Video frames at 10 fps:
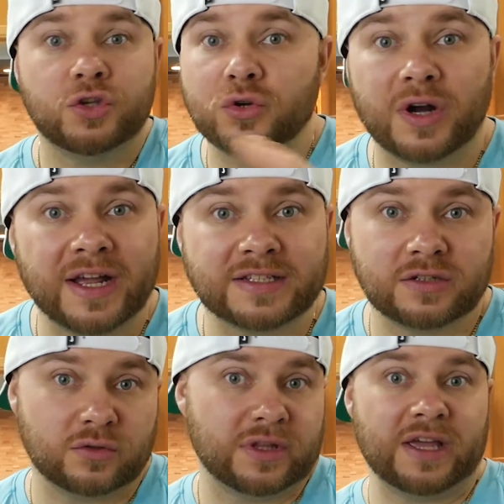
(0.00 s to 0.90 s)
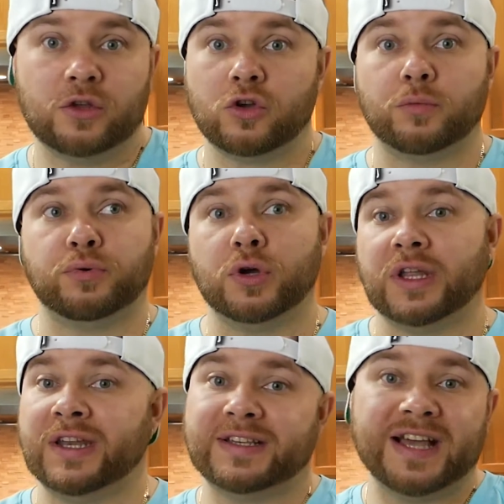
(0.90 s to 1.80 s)
You don't have to do that. You could put
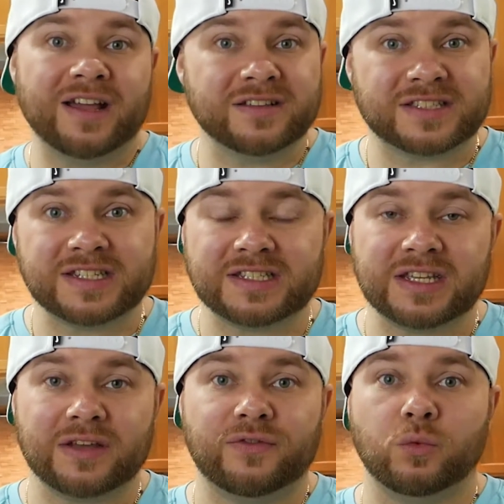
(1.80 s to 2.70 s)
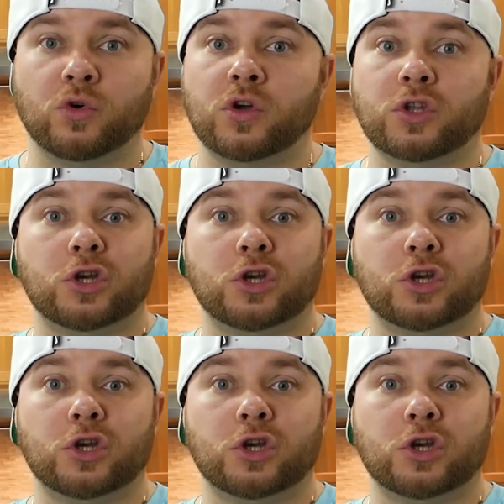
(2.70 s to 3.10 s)
an Italian seasoning if you want.